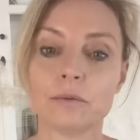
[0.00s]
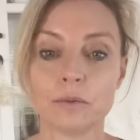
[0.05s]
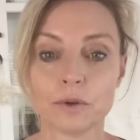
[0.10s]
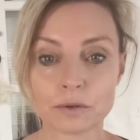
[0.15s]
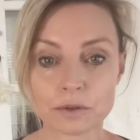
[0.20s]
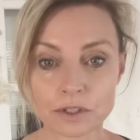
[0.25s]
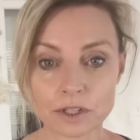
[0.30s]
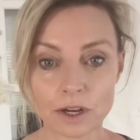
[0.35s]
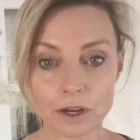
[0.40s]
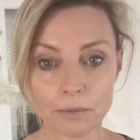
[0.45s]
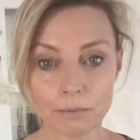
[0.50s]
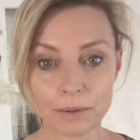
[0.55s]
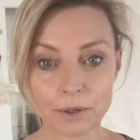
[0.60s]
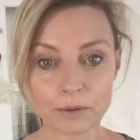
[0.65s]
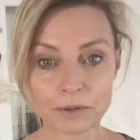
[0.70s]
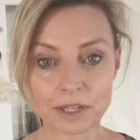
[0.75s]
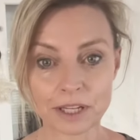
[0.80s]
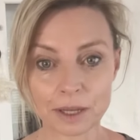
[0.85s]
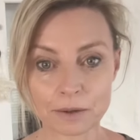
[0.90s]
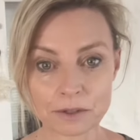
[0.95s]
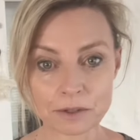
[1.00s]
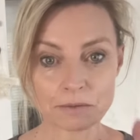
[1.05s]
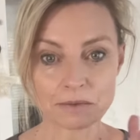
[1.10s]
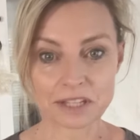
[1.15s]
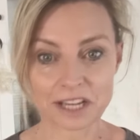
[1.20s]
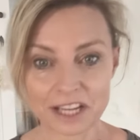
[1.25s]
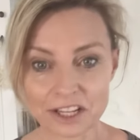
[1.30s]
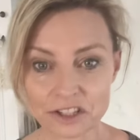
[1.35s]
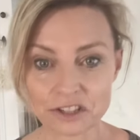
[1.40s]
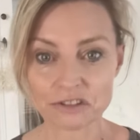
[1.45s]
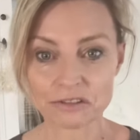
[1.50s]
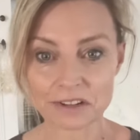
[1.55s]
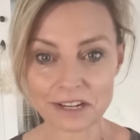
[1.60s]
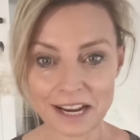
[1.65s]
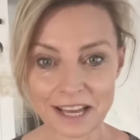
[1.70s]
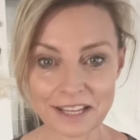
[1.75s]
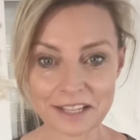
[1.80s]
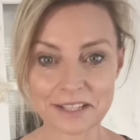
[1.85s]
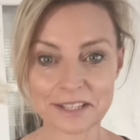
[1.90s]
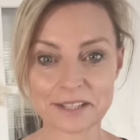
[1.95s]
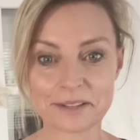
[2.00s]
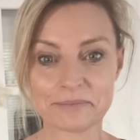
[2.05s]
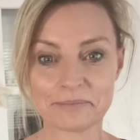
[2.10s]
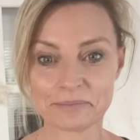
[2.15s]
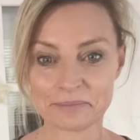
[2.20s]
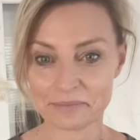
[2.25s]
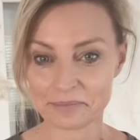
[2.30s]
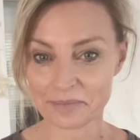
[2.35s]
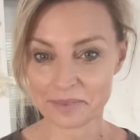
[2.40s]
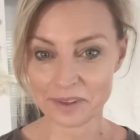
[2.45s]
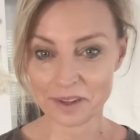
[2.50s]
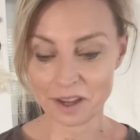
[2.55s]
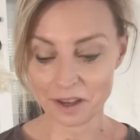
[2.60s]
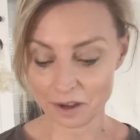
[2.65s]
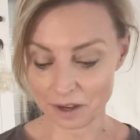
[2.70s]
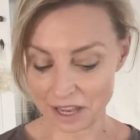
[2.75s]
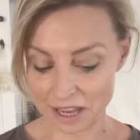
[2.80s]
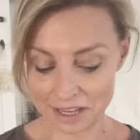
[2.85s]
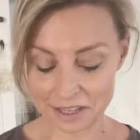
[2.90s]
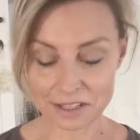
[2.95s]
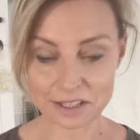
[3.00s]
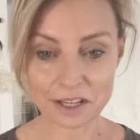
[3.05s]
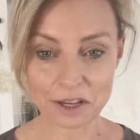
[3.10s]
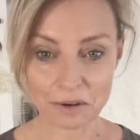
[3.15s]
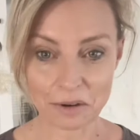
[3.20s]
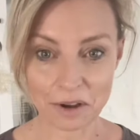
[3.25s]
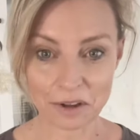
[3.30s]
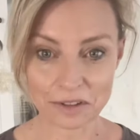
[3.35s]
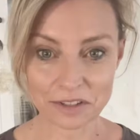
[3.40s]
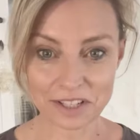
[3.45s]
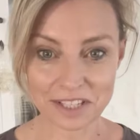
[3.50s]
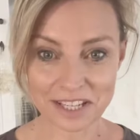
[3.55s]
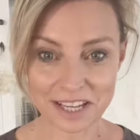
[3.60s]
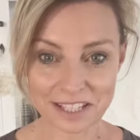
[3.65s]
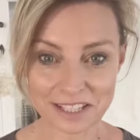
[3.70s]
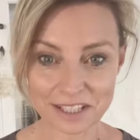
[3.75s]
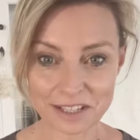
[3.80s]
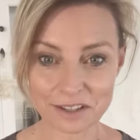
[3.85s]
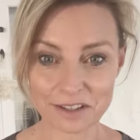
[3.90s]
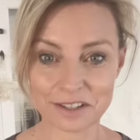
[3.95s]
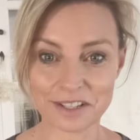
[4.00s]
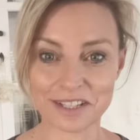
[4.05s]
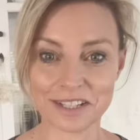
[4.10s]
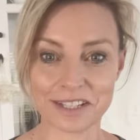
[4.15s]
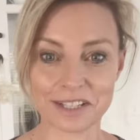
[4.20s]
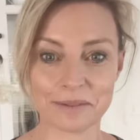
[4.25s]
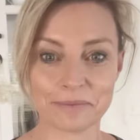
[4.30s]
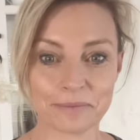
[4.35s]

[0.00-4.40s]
we'll start building up some texture and layers. Okay, so I'll just get started.